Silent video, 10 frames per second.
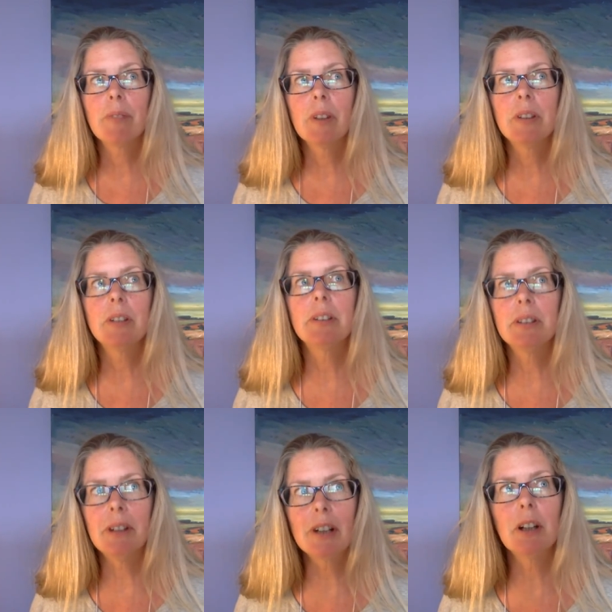So
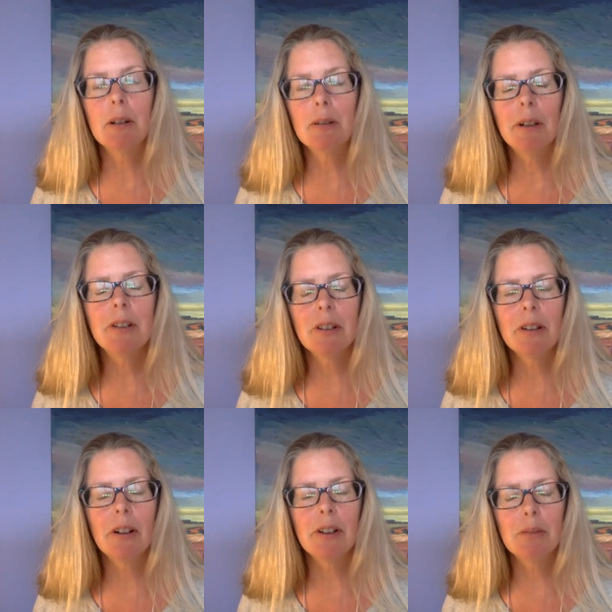actually, I'm quite sure
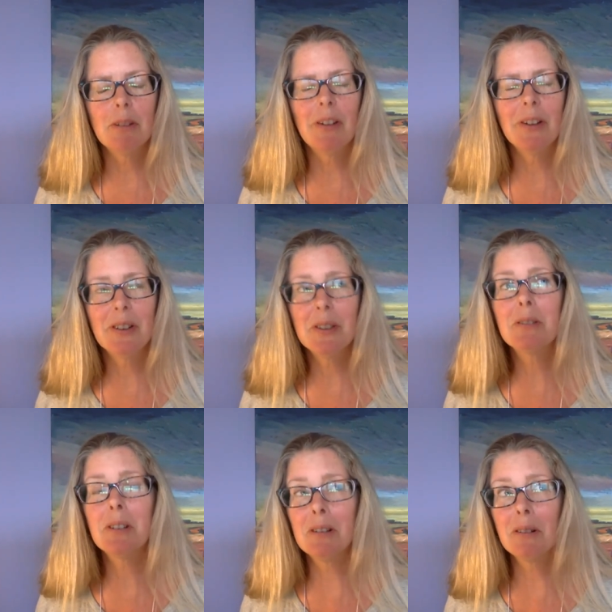there are some professors who
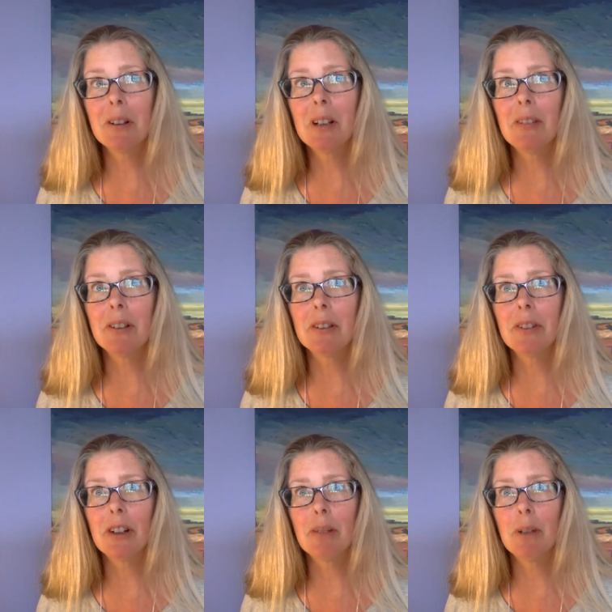don't really cover it
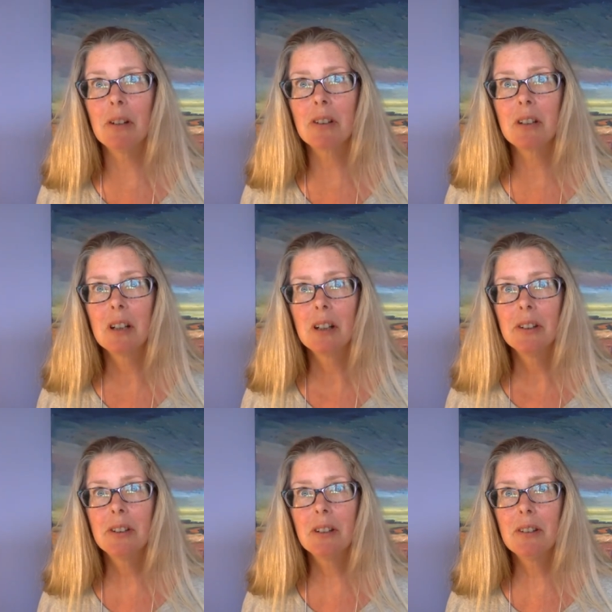very much.
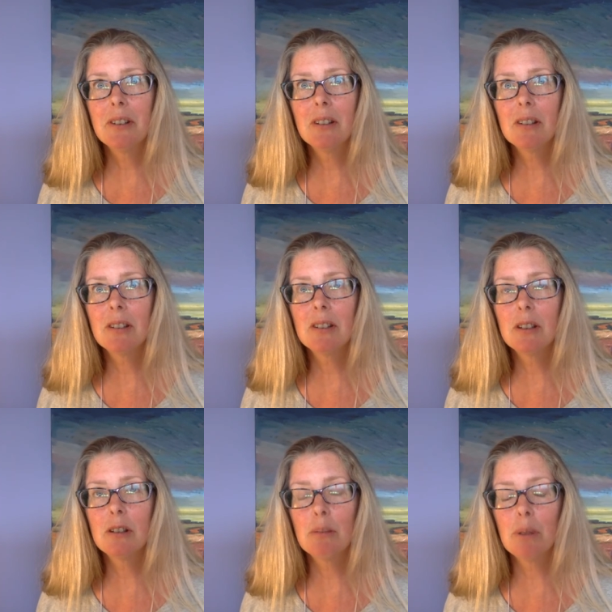So I think you just need
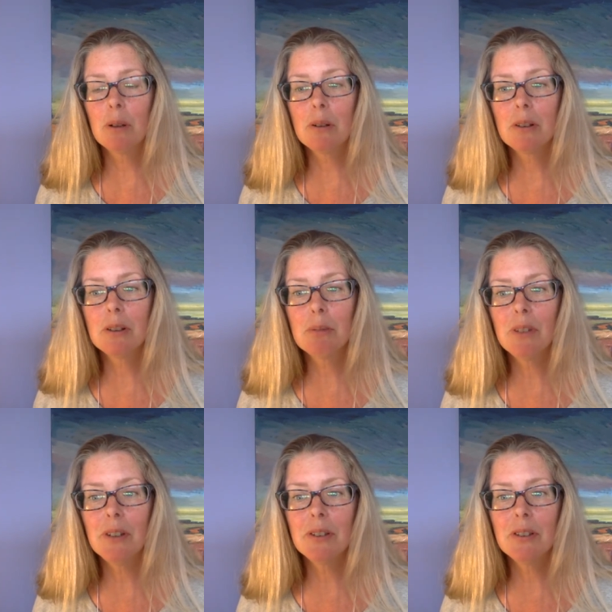to approach those
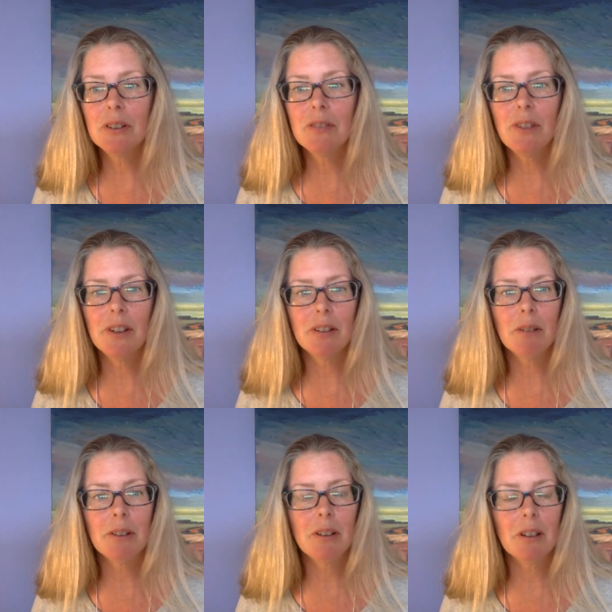professors and find out
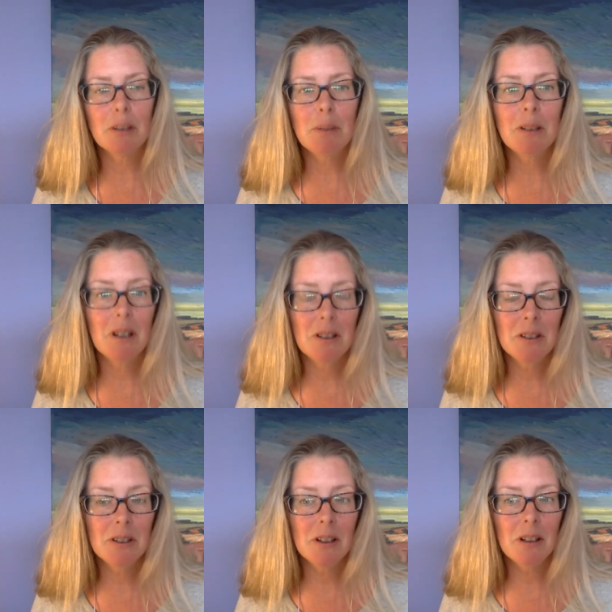what their
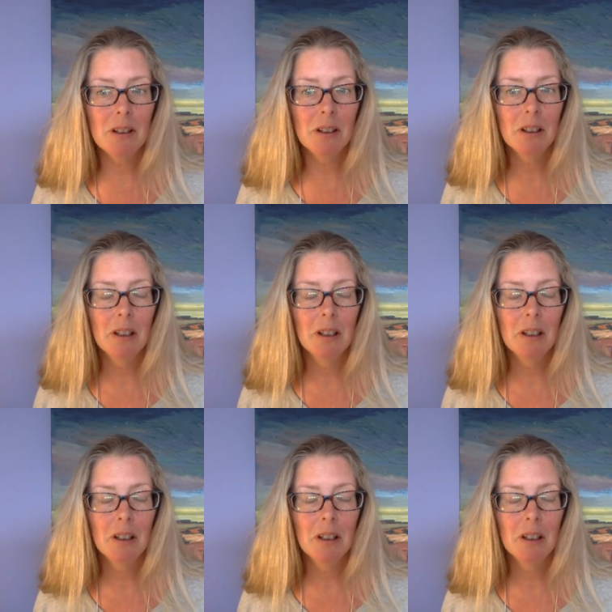expectations are.